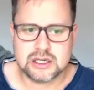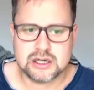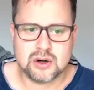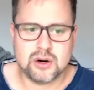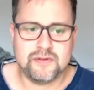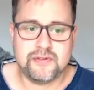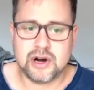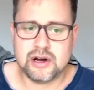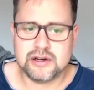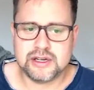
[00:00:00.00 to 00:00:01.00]
Or
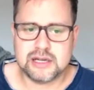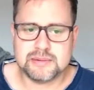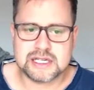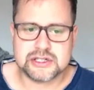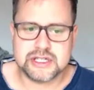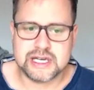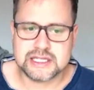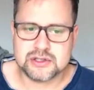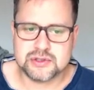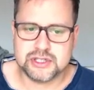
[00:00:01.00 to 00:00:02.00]
var names. Actually, that
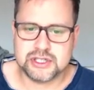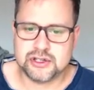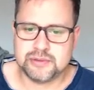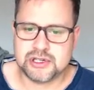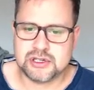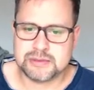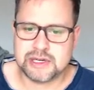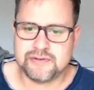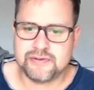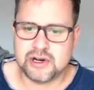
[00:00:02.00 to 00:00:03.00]
sounds really good because
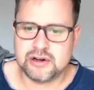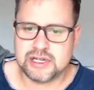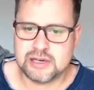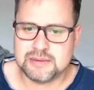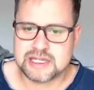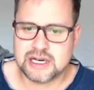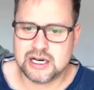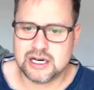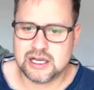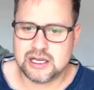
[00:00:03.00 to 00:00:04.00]
my var names
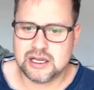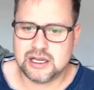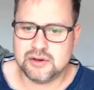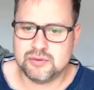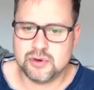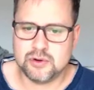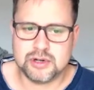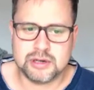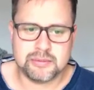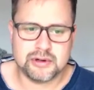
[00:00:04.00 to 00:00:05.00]
are in row
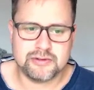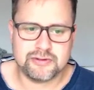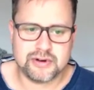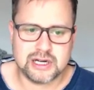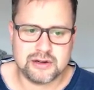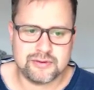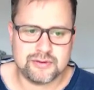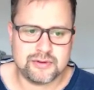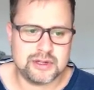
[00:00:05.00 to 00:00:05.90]
number 5.